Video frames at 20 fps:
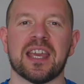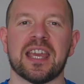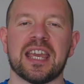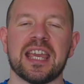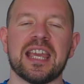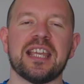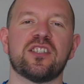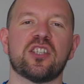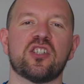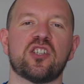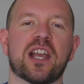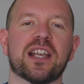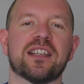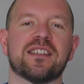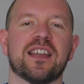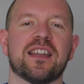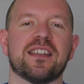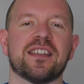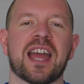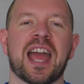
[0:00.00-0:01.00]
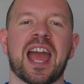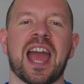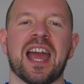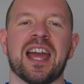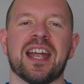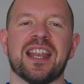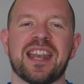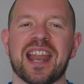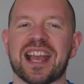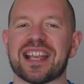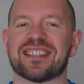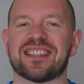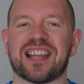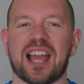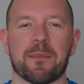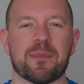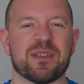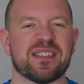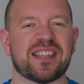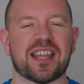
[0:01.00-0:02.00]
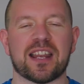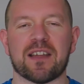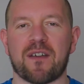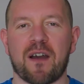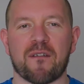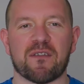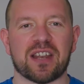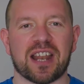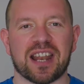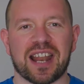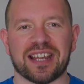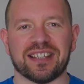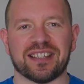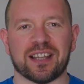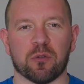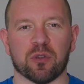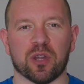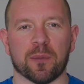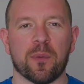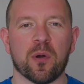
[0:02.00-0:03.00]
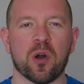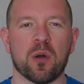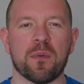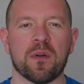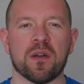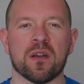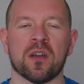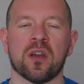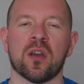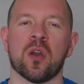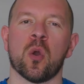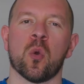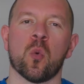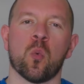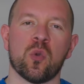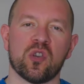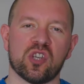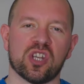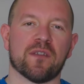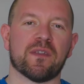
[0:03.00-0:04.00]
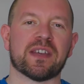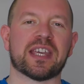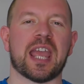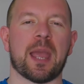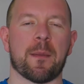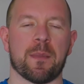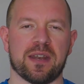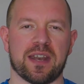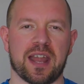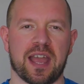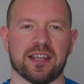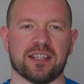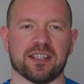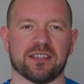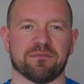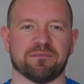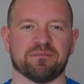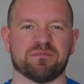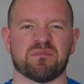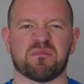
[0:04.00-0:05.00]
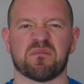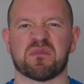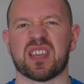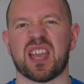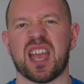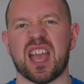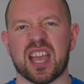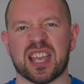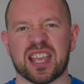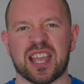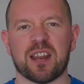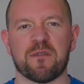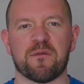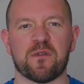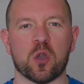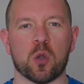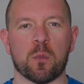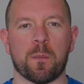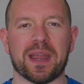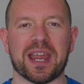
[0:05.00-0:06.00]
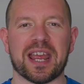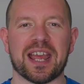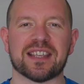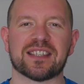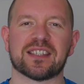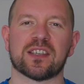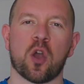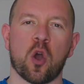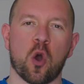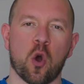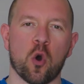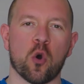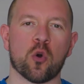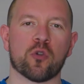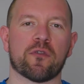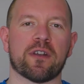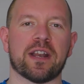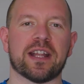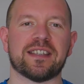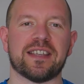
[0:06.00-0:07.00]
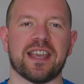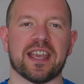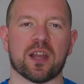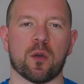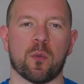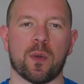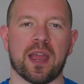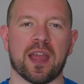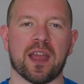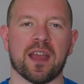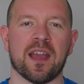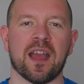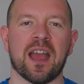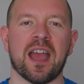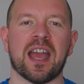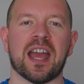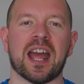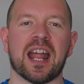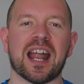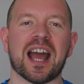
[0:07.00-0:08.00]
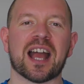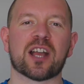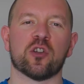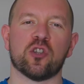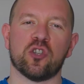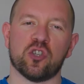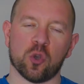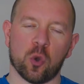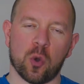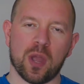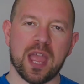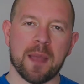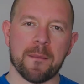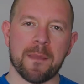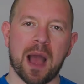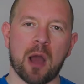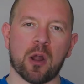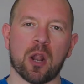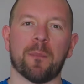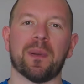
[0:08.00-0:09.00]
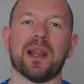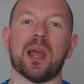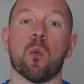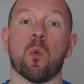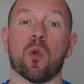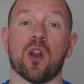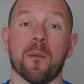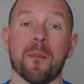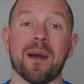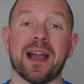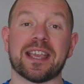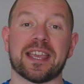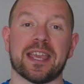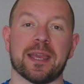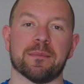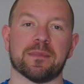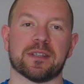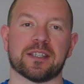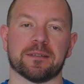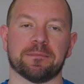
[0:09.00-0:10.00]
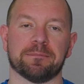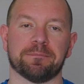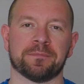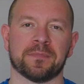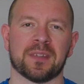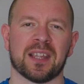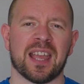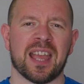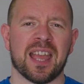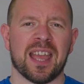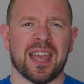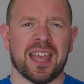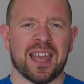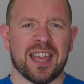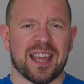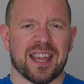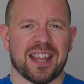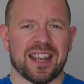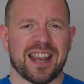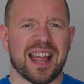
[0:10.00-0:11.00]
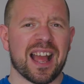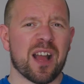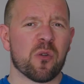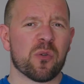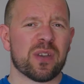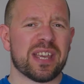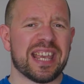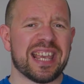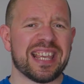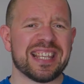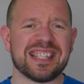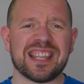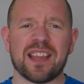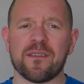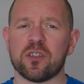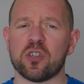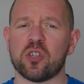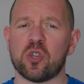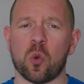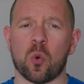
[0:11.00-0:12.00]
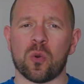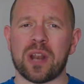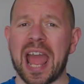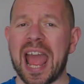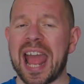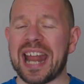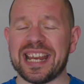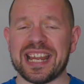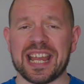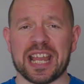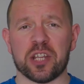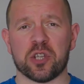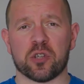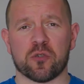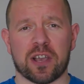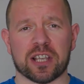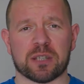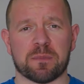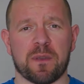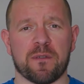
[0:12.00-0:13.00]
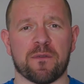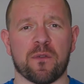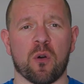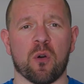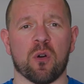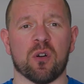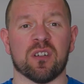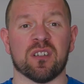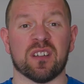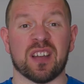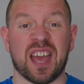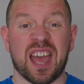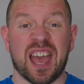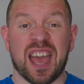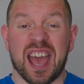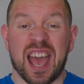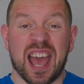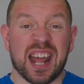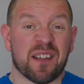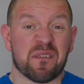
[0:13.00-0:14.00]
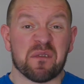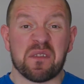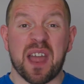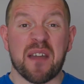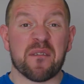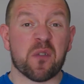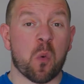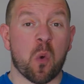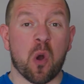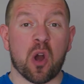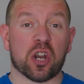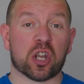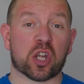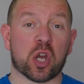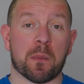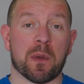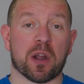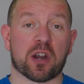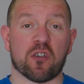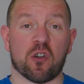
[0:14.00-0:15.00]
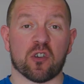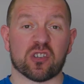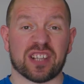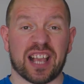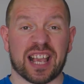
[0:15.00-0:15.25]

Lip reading: He suggested, next time instead of having a night down the pub, we should have a gaming night. Get a few beers, order in a takeaway, and I could show him how to play one of my games. Now, he's never shown any interest before, and I've never wanted to come across